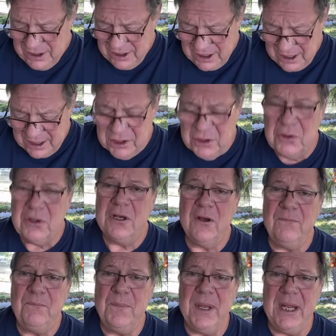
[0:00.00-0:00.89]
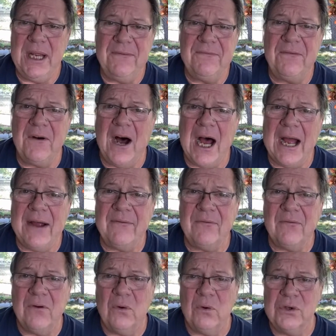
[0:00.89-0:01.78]
then you give me
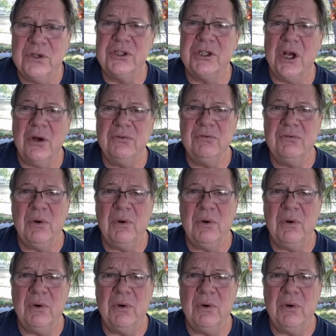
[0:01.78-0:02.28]
5 or so